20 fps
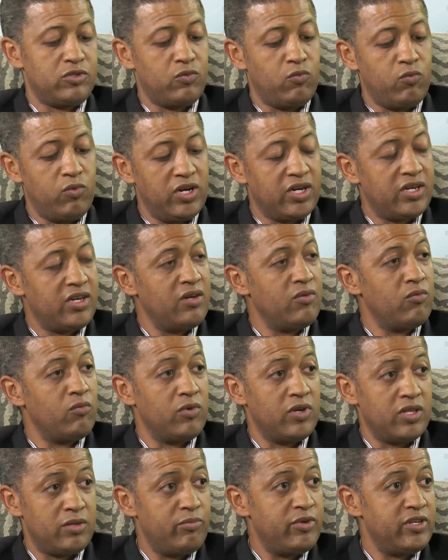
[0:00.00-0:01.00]
working
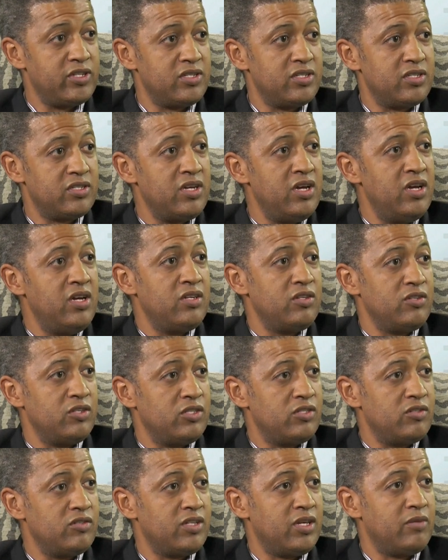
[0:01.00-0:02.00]
with business to
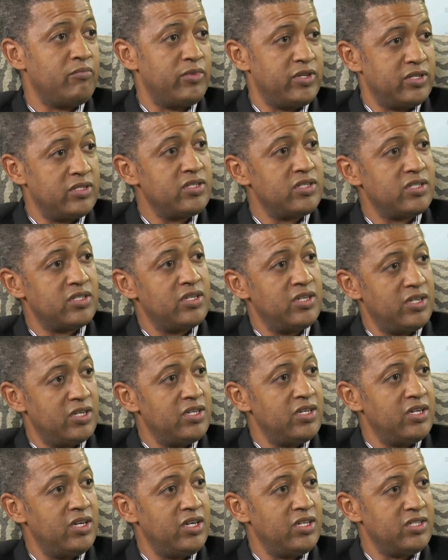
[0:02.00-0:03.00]
ensure that business
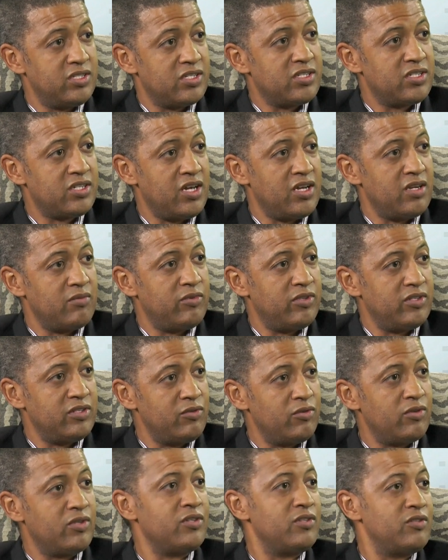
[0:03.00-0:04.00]
is sustainable in
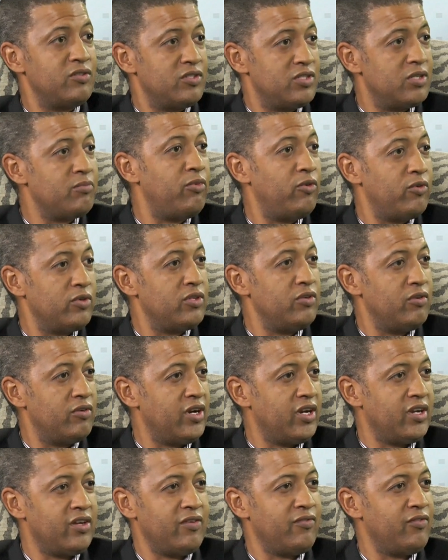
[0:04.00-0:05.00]
order to support your
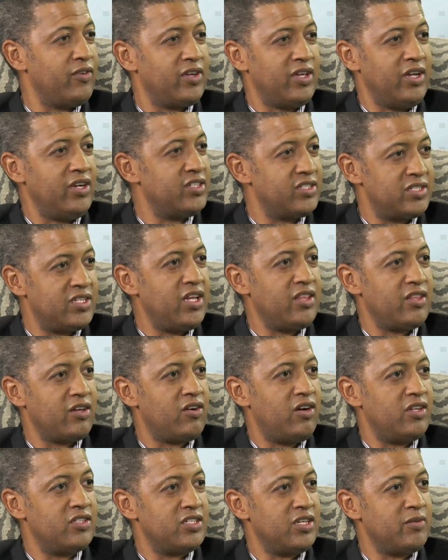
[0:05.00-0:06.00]
radio, if you understand the
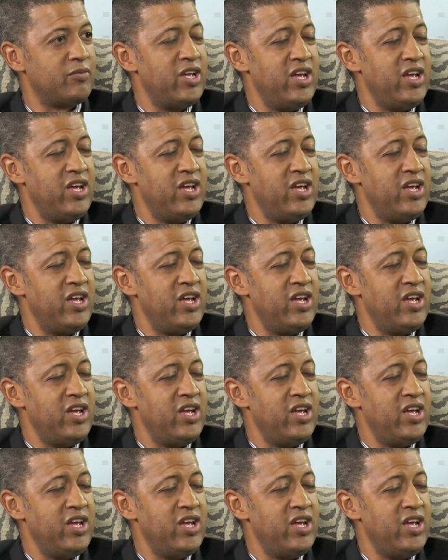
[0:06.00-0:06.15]
concept,